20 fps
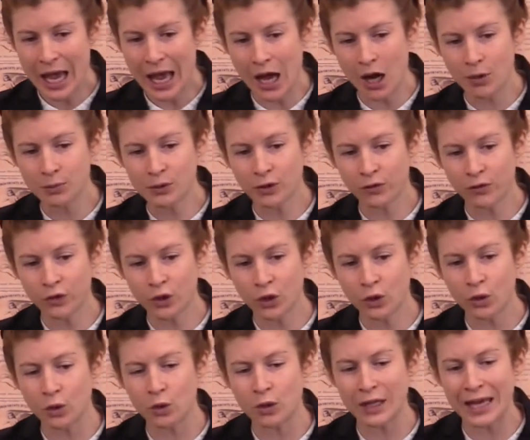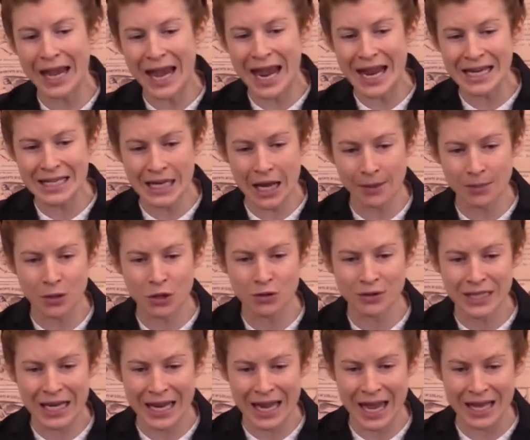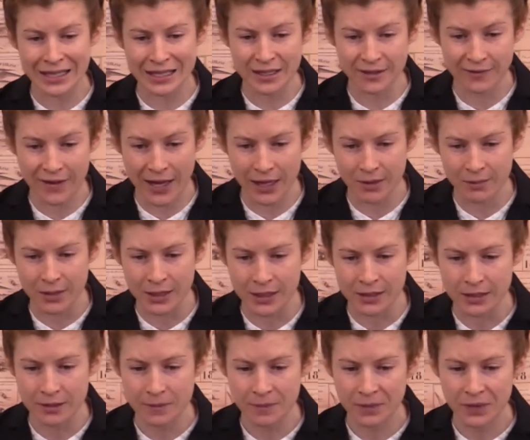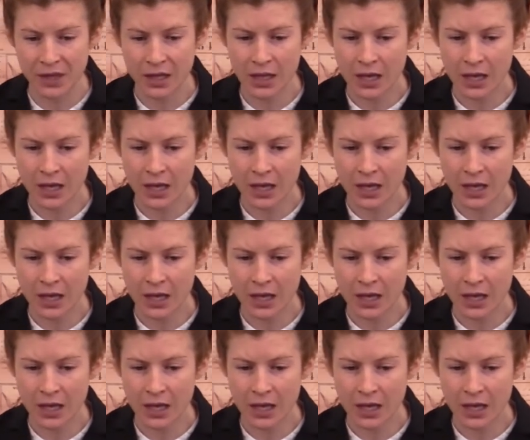helped fuel EWTN's development.